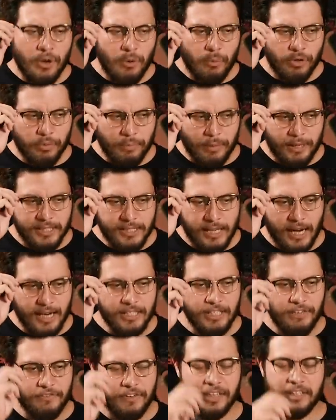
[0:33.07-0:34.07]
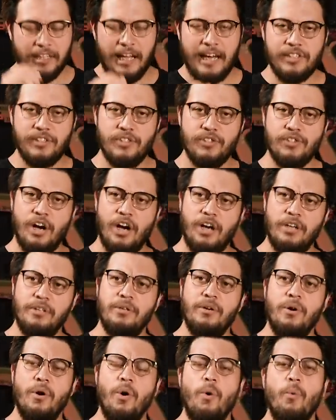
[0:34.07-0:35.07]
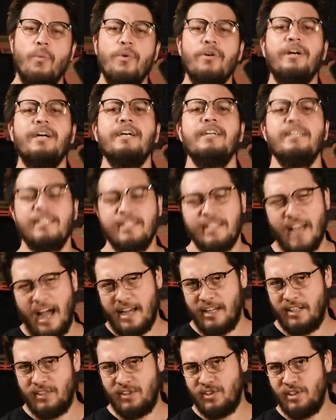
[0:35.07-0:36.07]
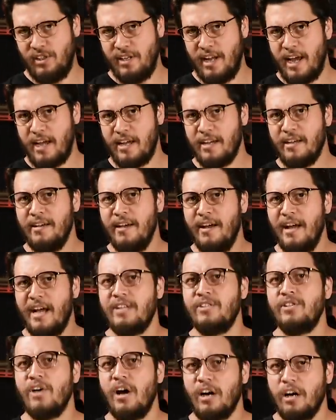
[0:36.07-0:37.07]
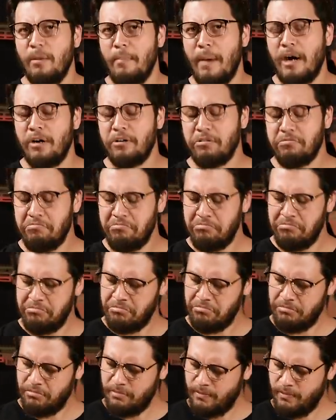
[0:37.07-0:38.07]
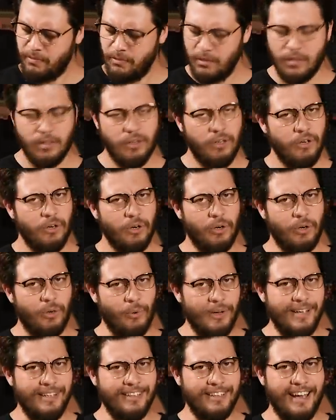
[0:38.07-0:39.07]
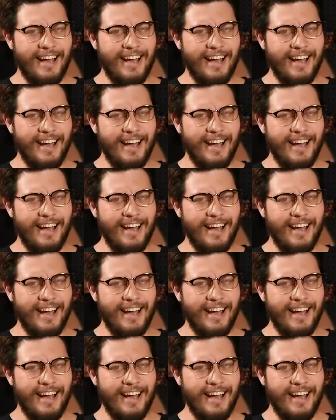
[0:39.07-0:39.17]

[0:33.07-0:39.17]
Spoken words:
with my scientific glasses on, we're gonna science today and talk about green